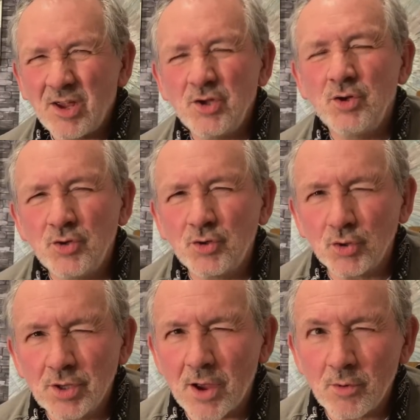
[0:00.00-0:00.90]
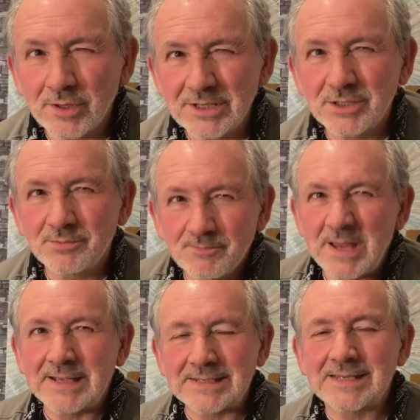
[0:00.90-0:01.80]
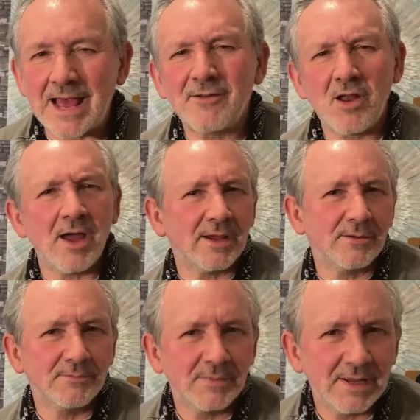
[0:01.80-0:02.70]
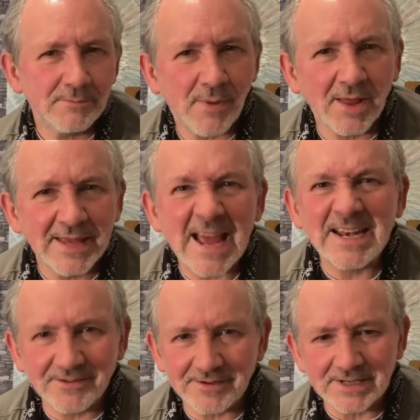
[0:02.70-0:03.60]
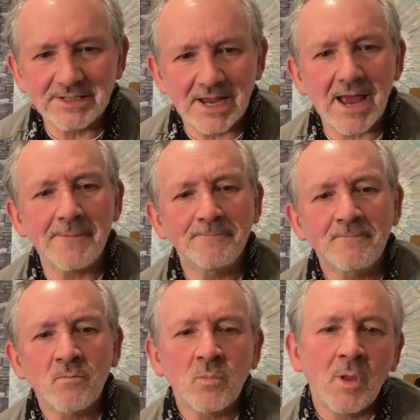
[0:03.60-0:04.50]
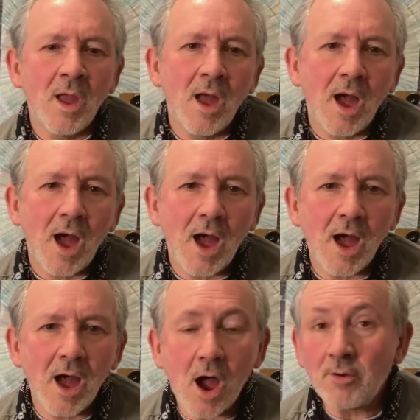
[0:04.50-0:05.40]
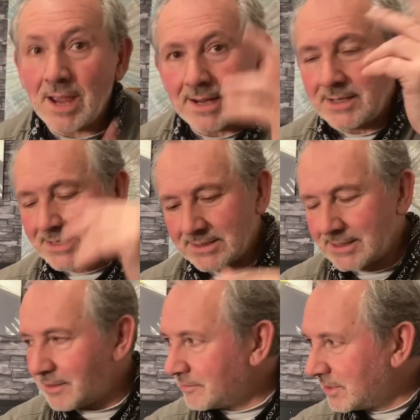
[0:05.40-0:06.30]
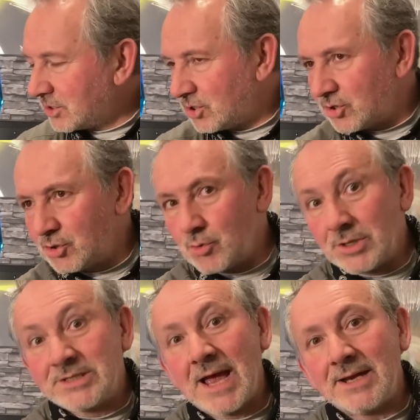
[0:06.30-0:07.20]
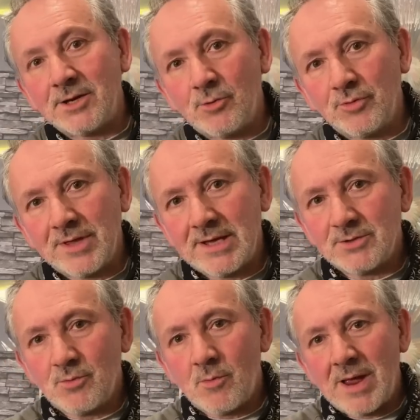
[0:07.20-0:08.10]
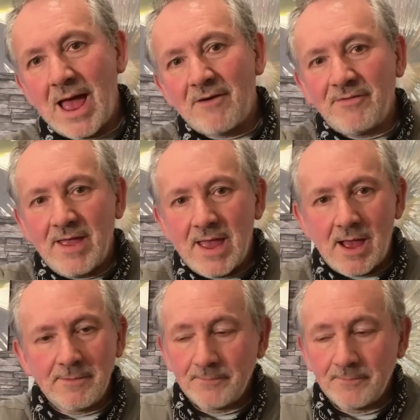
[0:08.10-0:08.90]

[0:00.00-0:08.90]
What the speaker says: you should know what these speakers sound like by the end of it, yeah? Okay, let's just do the technical things, what we have here.